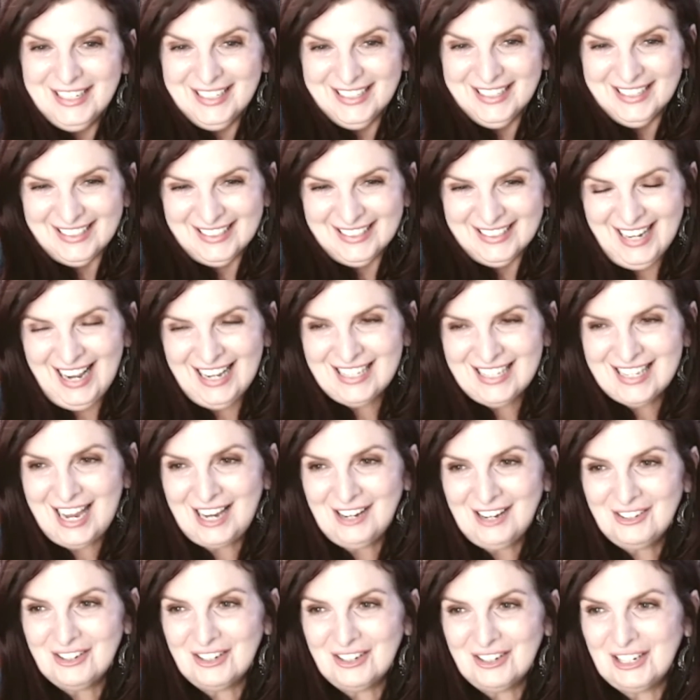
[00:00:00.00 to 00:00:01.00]
Yes,
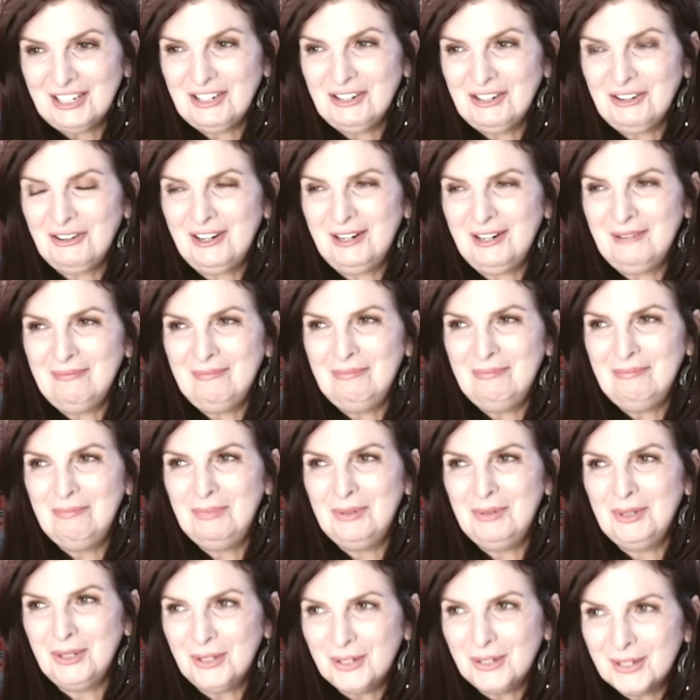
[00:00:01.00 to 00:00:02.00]
actually, your
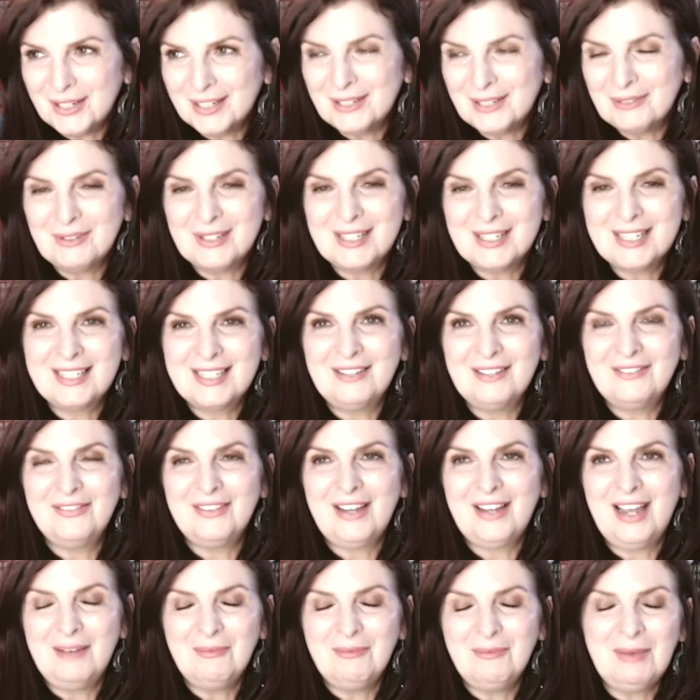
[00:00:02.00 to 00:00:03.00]
book was
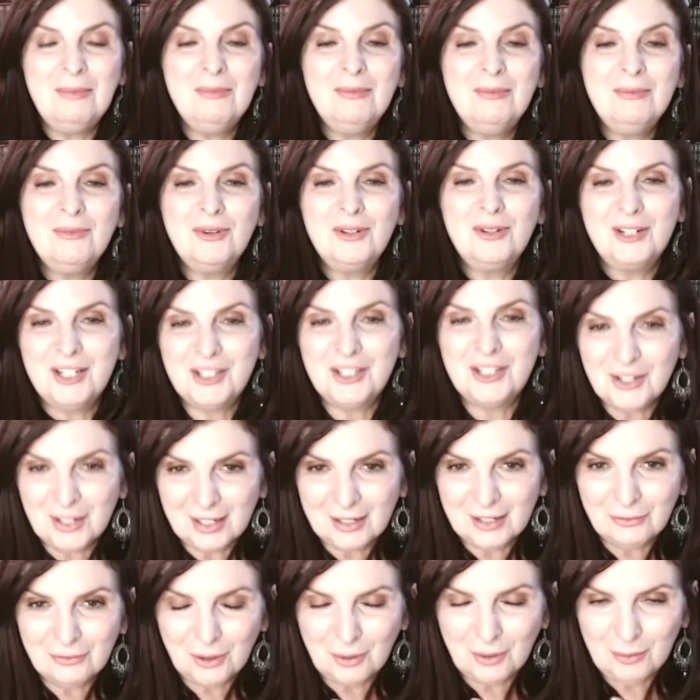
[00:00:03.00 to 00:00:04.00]
I'm
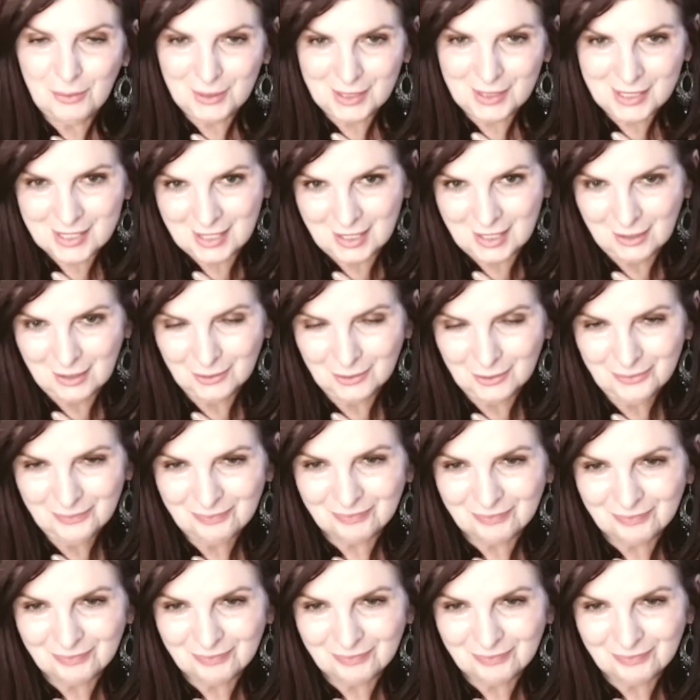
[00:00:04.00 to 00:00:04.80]
originally from Brazil.